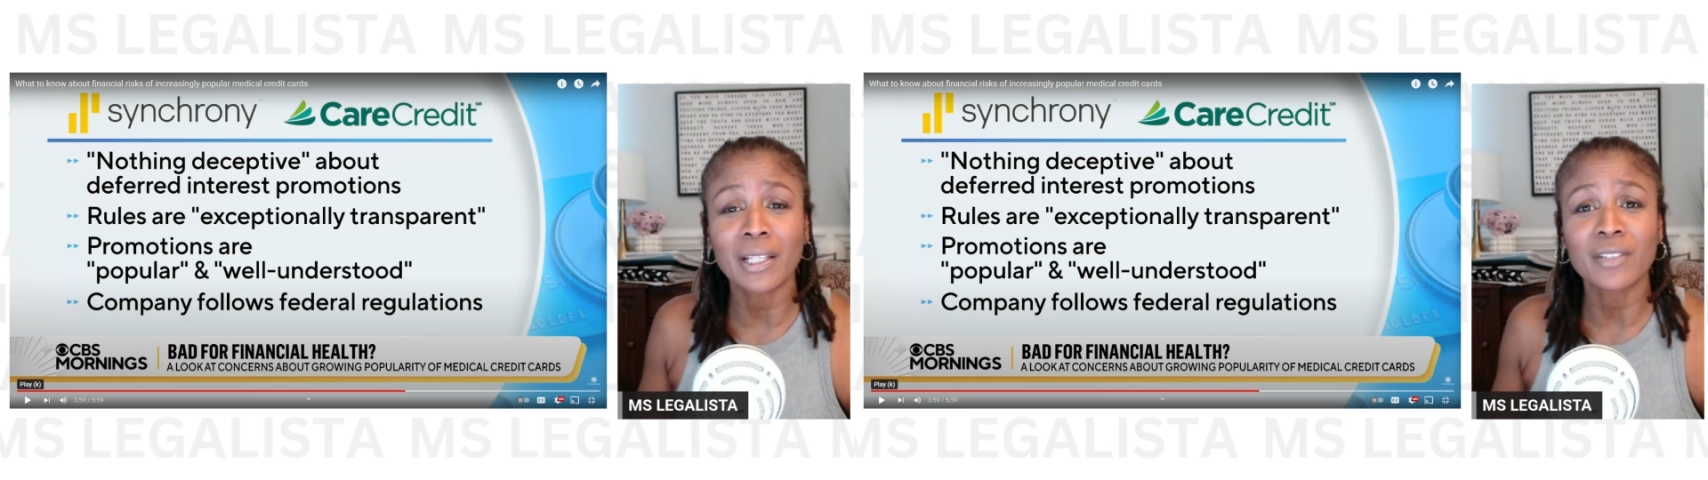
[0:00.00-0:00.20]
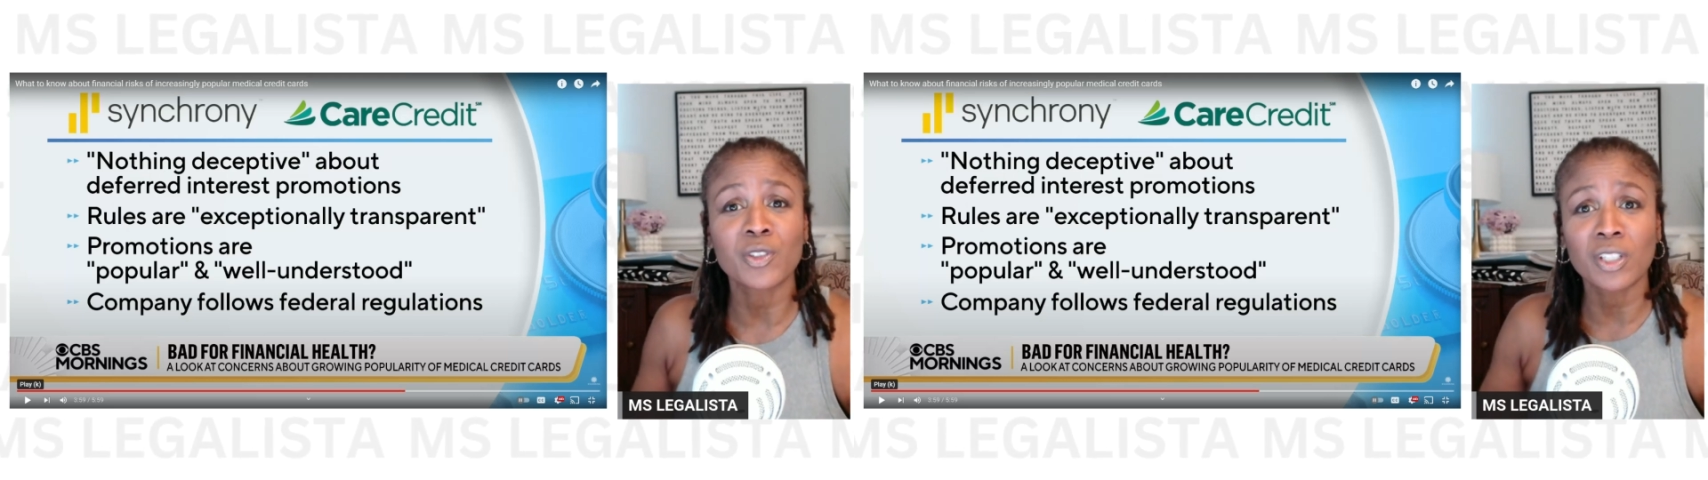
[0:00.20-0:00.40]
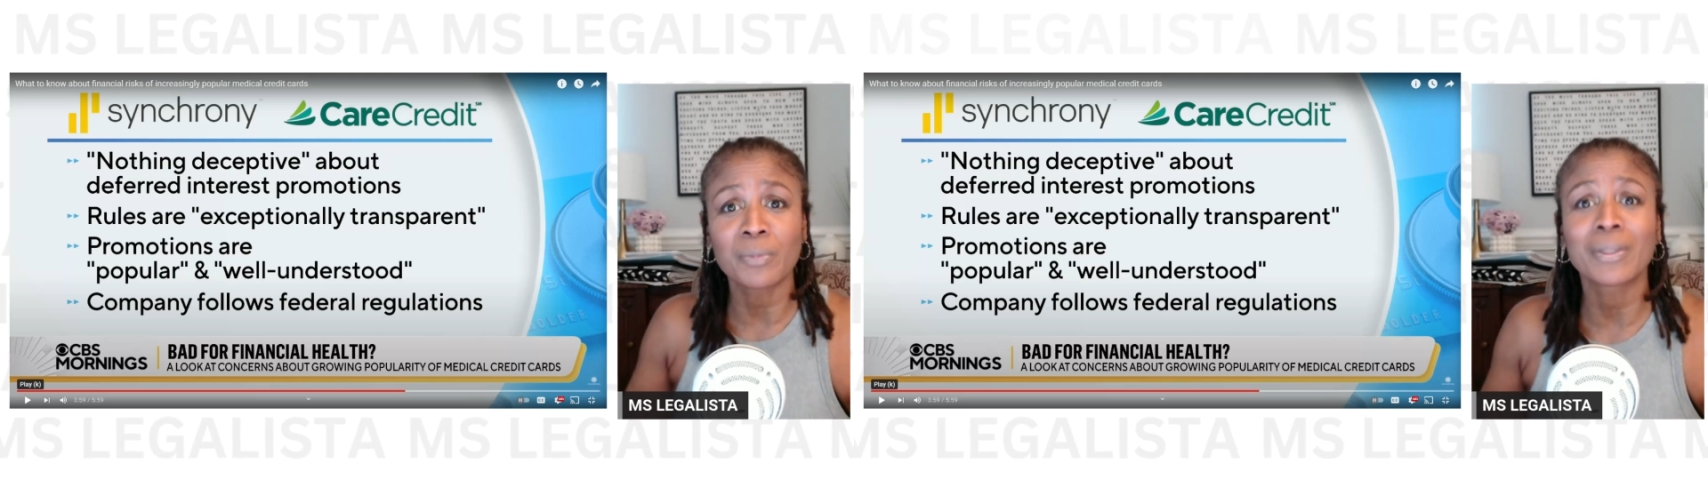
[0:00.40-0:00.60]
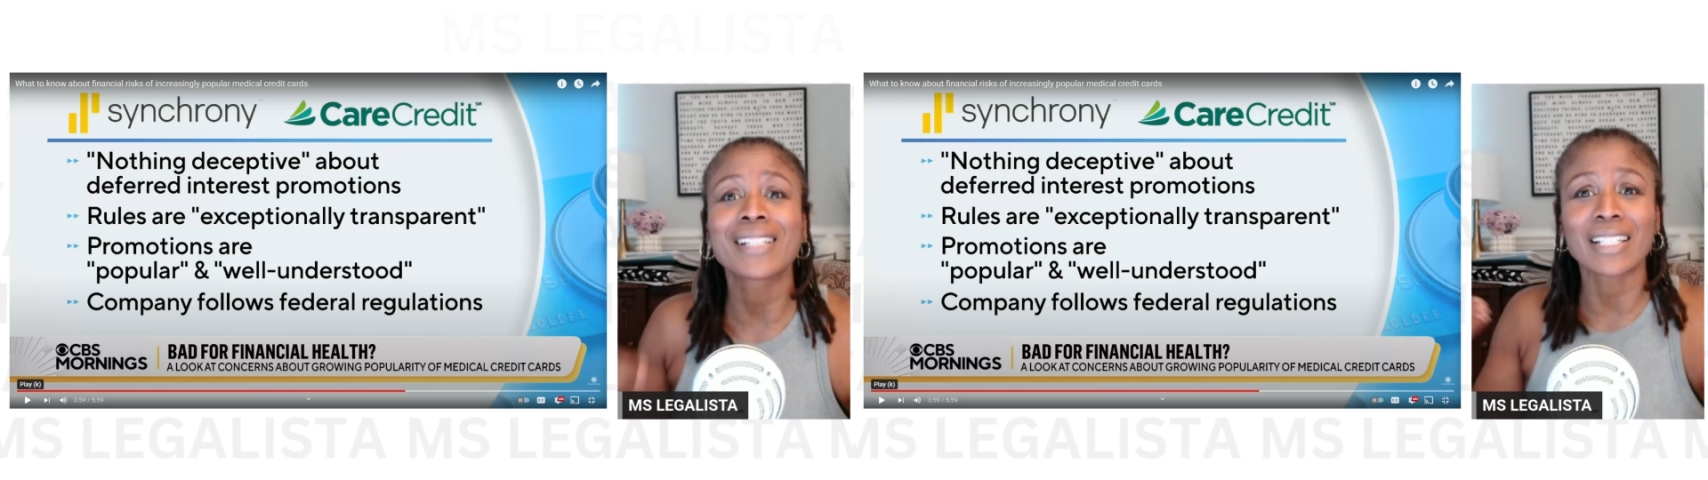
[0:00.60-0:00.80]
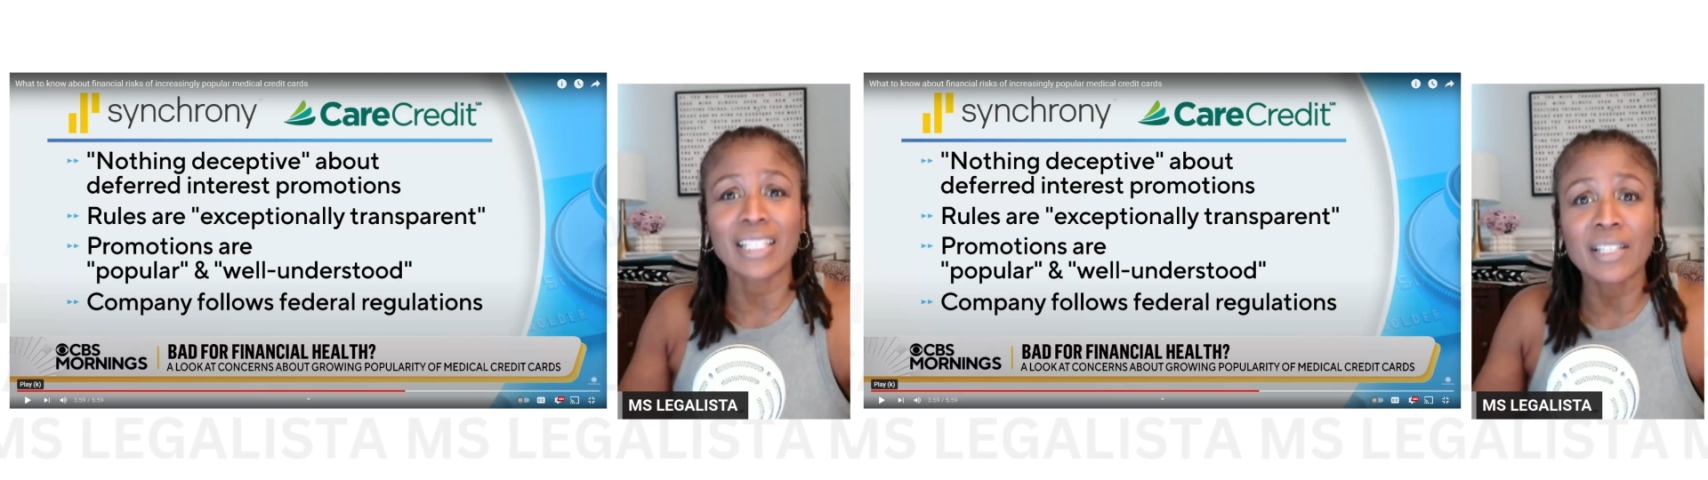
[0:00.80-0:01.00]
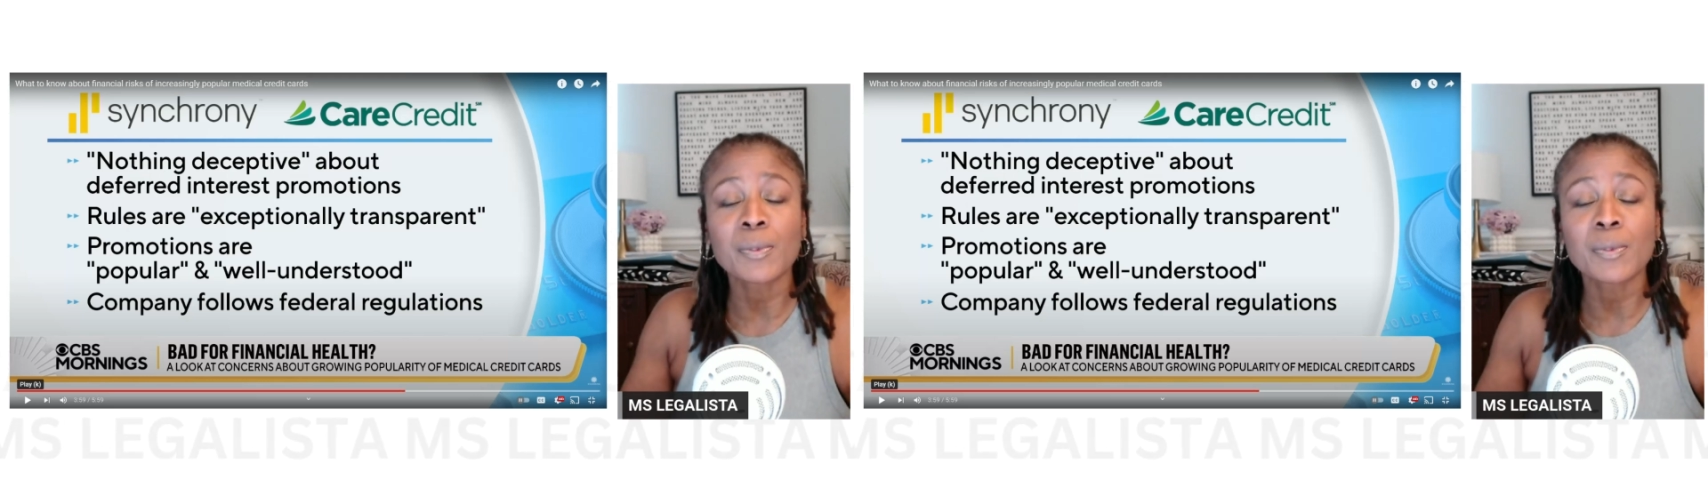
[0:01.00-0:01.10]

understood because it gives